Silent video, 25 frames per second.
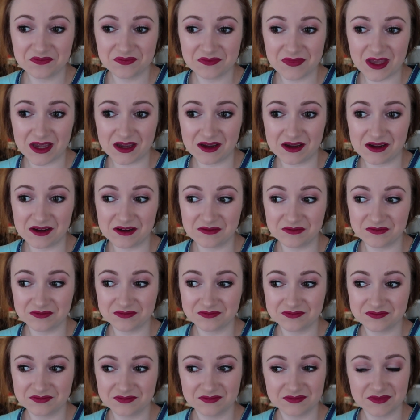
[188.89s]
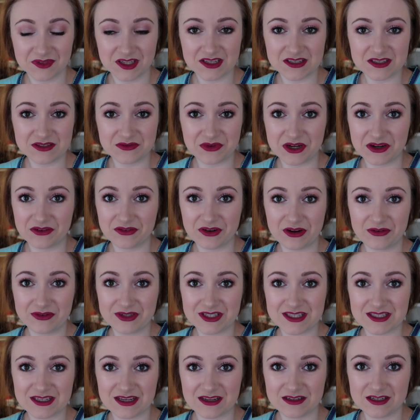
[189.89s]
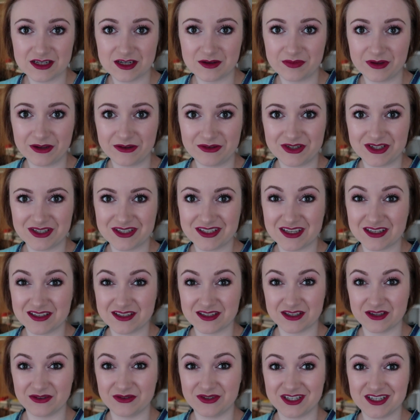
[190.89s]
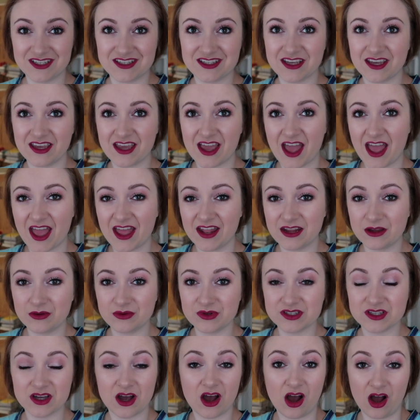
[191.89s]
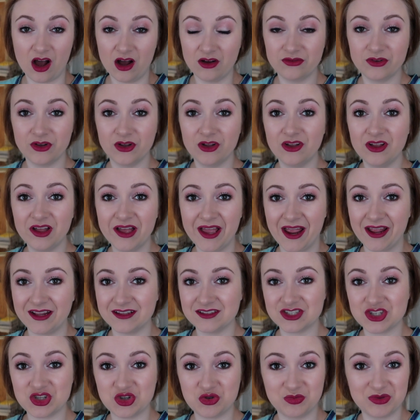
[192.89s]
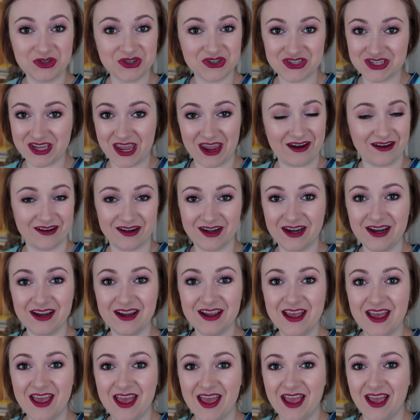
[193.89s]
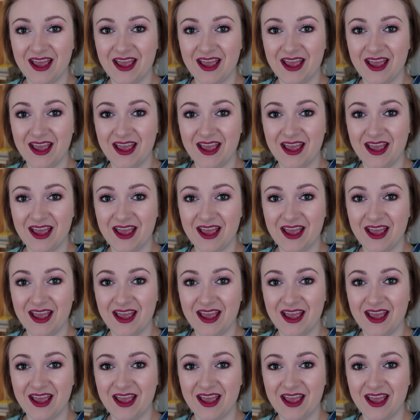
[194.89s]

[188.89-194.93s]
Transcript: Because whenever I would stand up I would just get so dizzy and it was awful and super scary